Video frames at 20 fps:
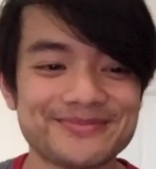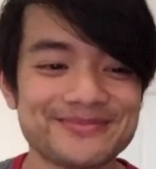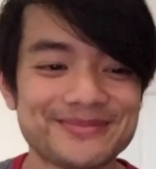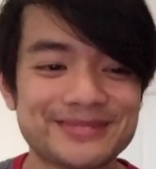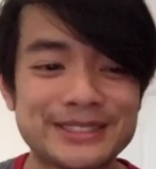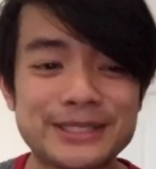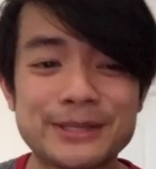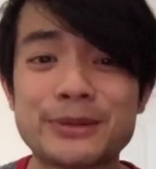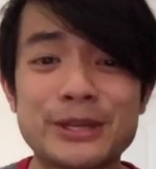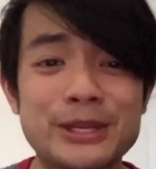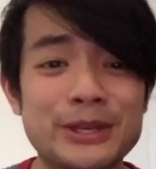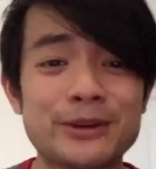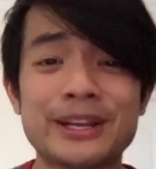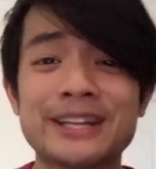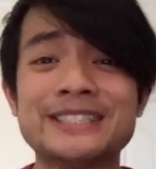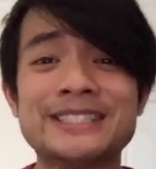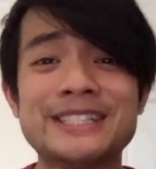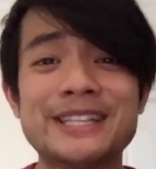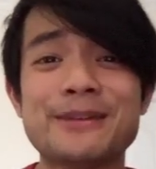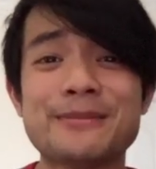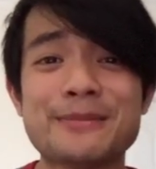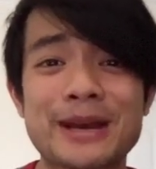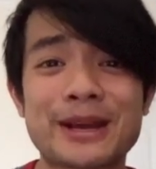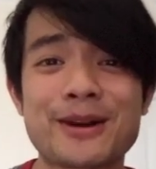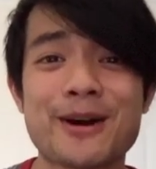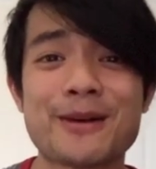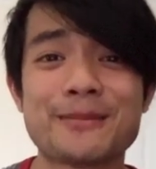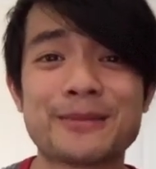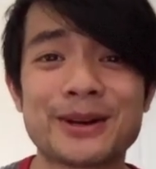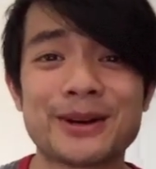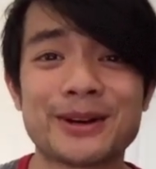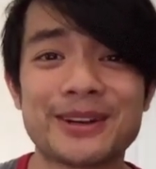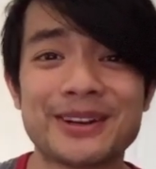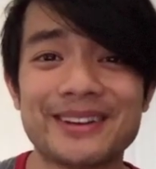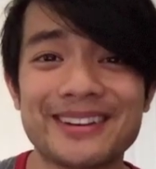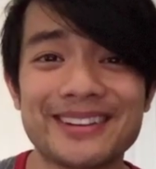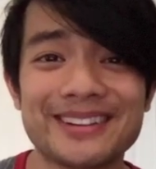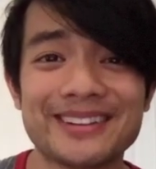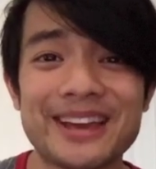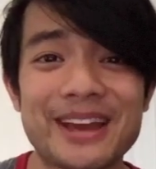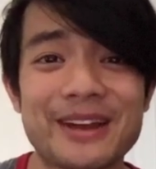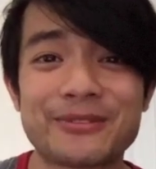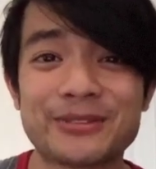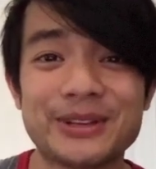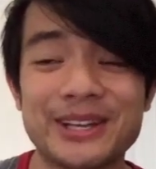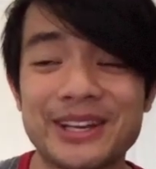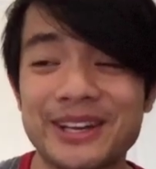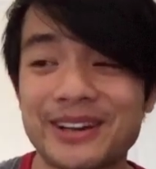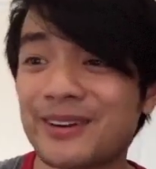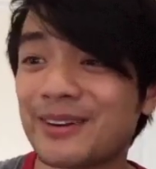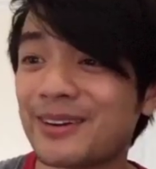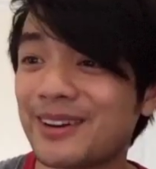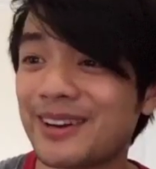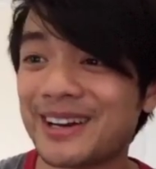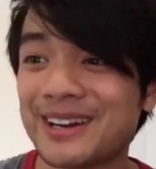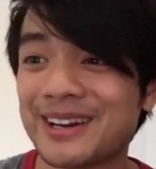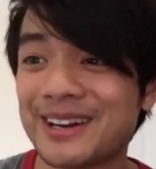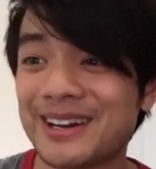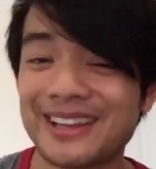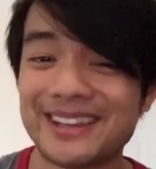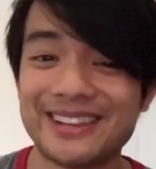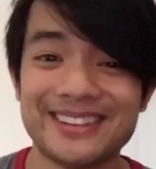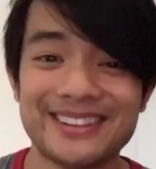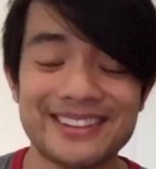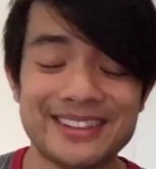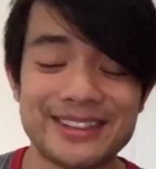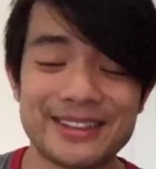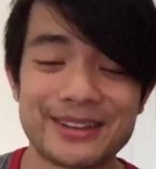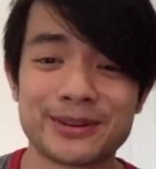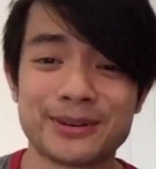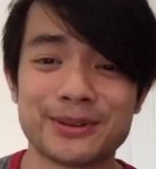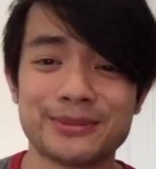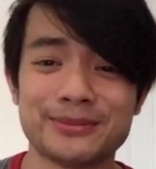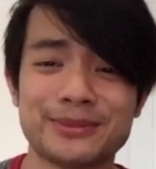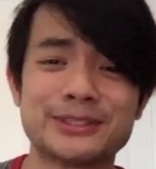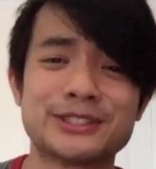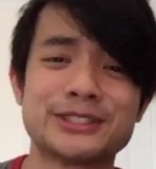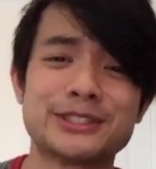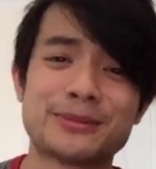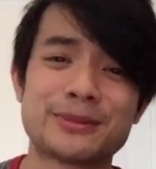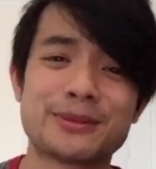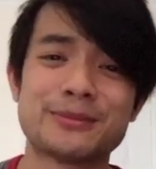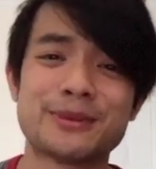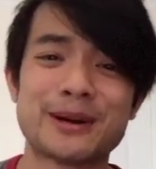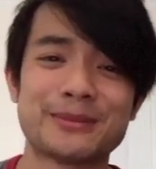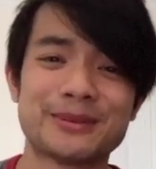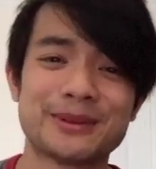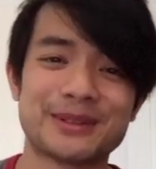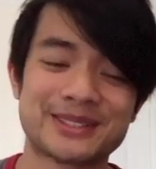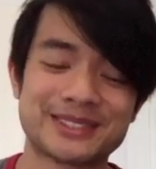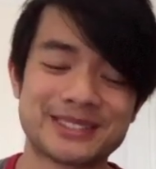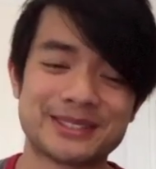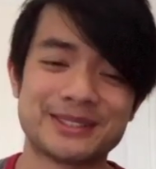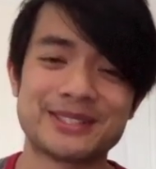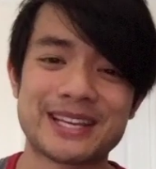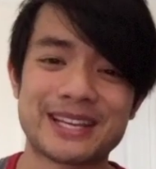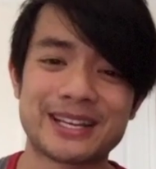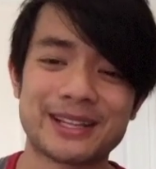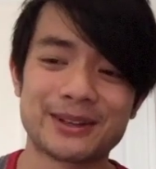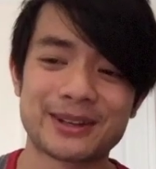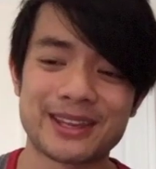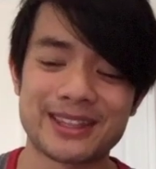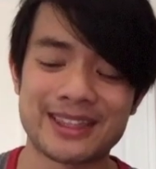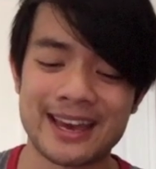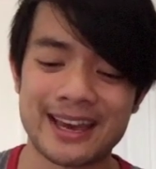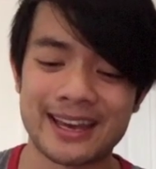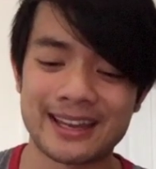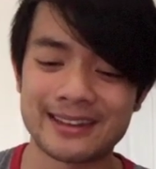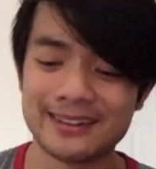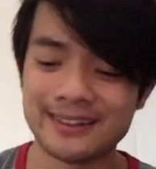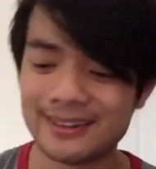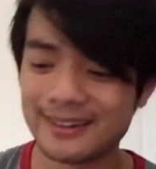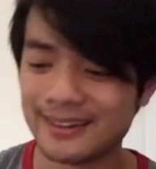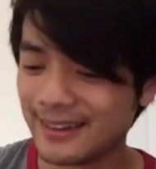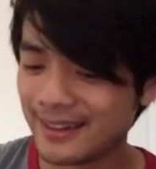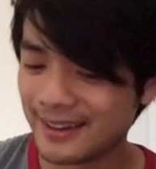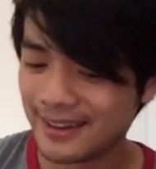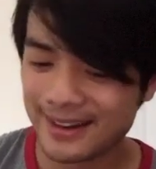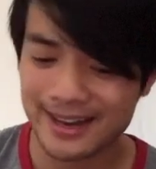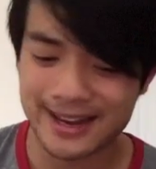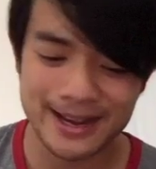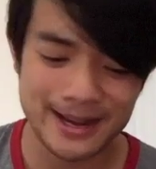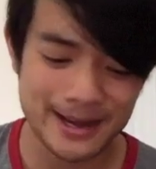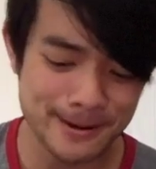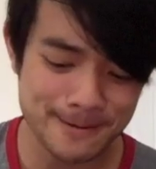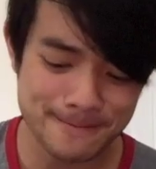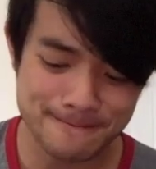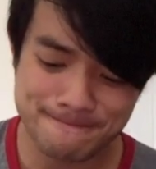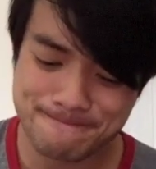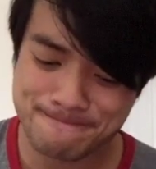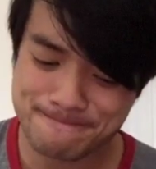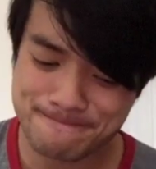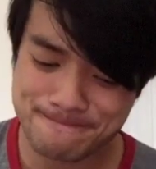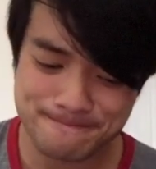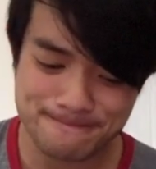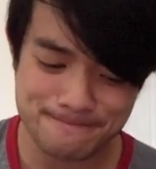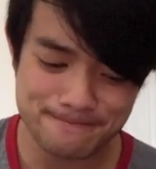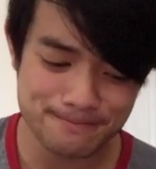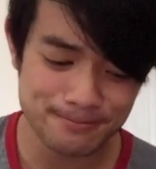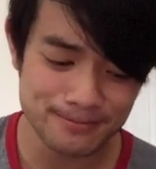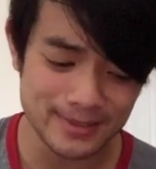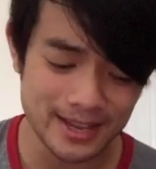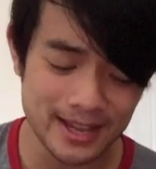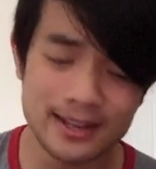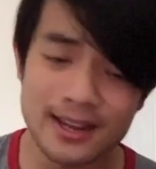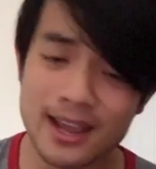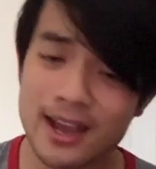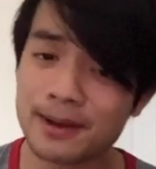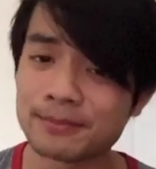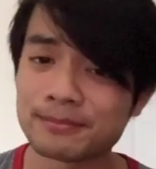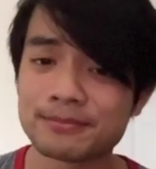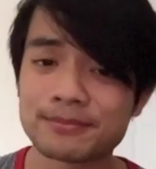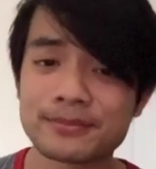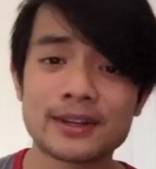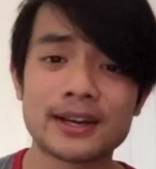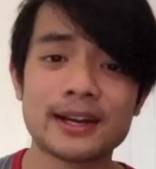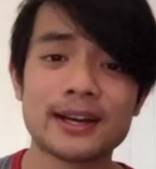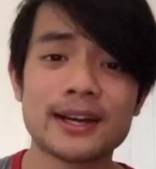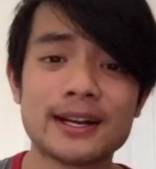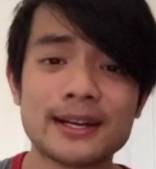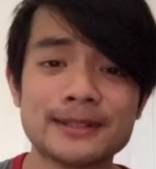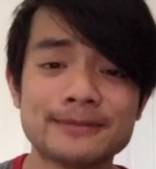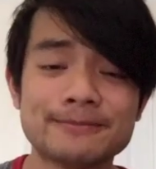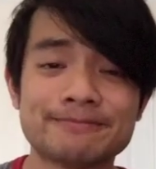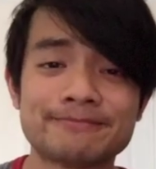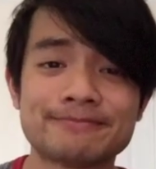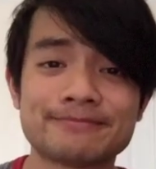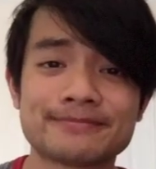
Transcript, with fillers: super cute. I see them at Comic Con every year, uh, and they're they're super popular. So take a look at that. Um, and yeah, the, um,